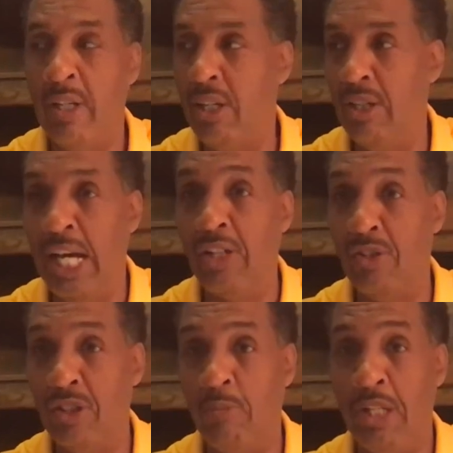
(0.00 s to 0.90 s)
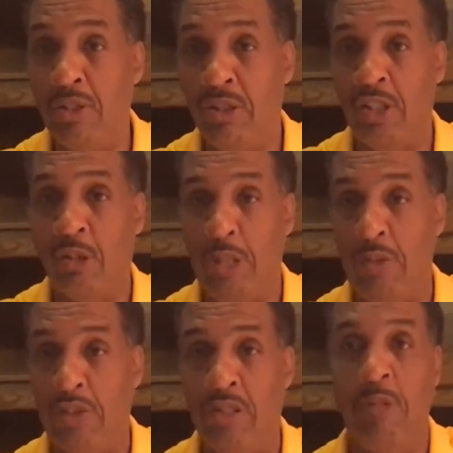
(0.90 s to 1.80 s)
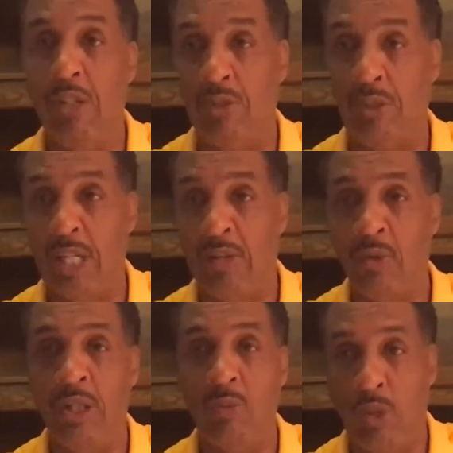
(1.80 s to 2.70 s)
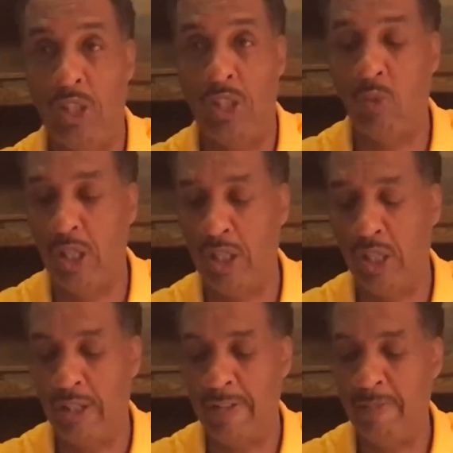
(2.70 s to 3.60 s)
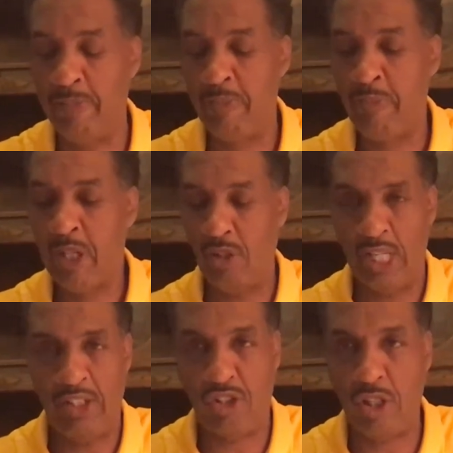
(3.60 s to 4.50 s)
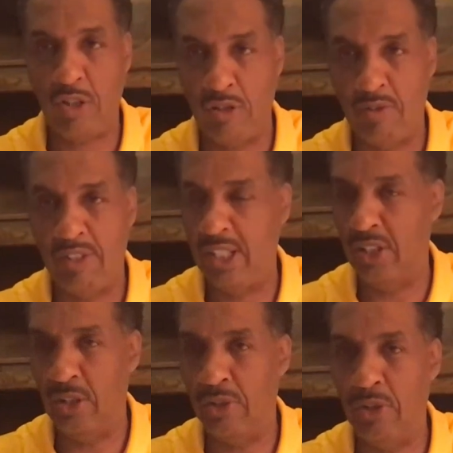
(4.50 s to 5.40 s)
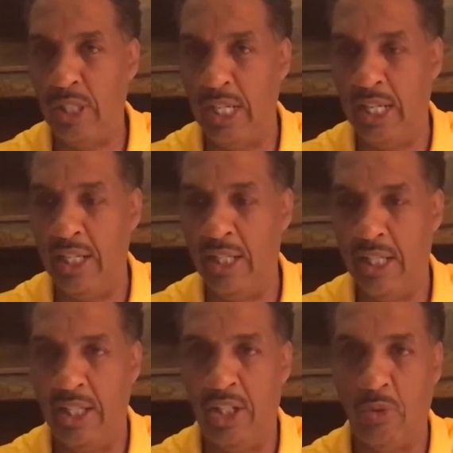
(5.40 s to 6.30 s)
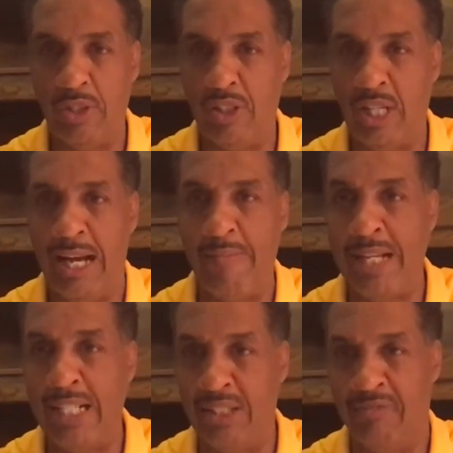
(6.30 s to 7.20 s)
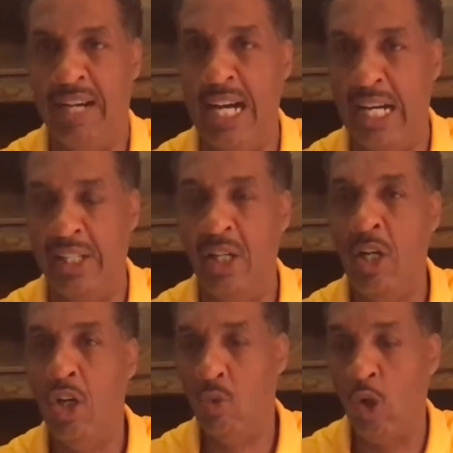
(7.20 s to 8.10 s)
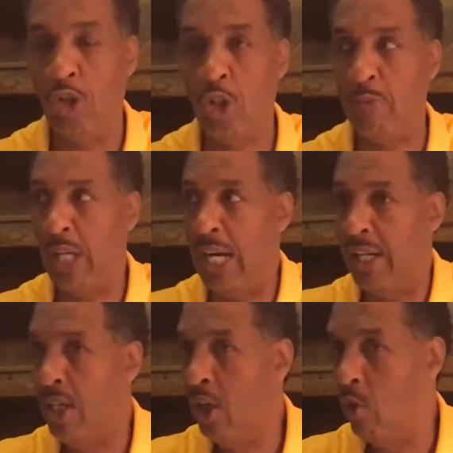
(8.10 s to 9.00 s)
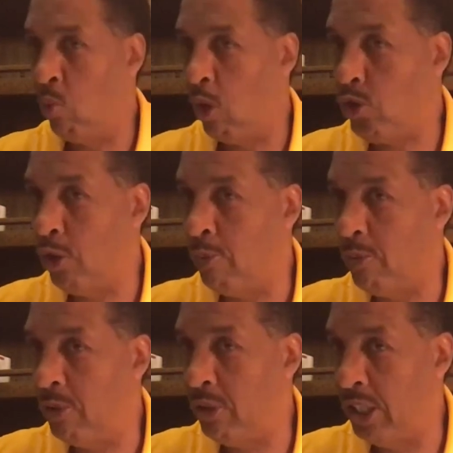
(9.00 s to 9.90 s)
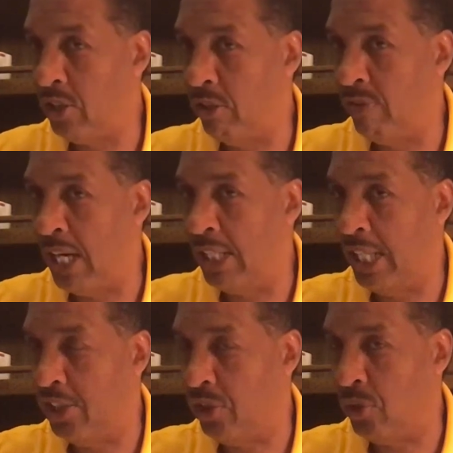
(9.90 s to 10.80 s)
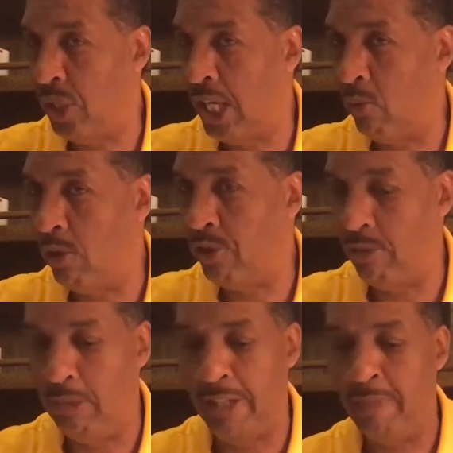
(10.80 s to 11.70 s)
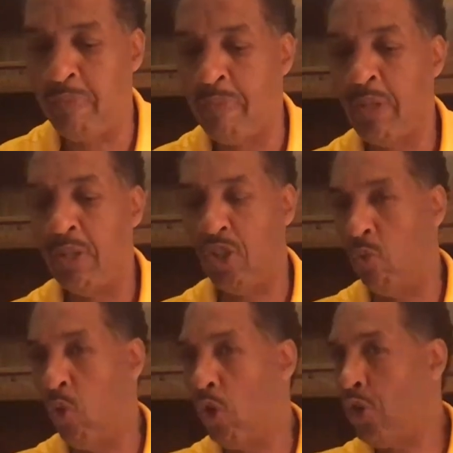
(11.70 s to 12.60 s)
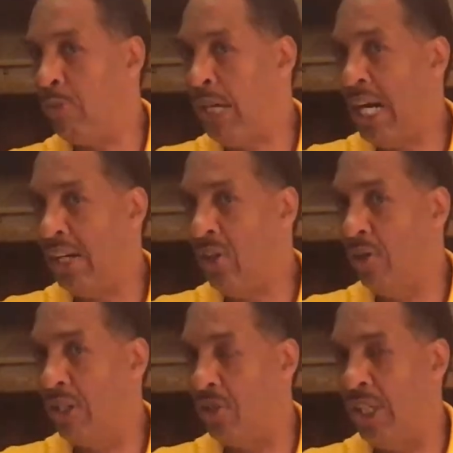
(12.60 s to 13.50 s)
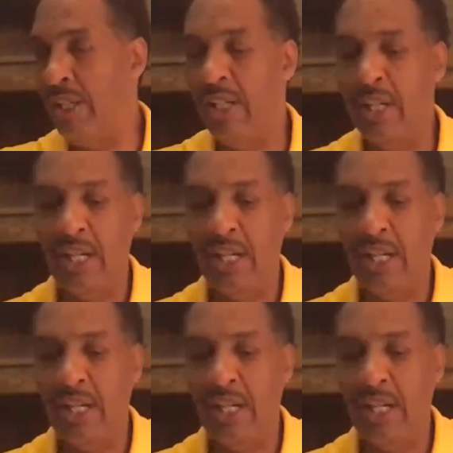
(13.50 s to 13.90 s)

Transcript: You know, angels are ministering spirits. They're ministers. Like we, we serve one another. So they serve. He said, Don't do that. In other words, he said, I'm not divine. Worship God. Worship this divine nature. Do not worship me. So worship God only. See,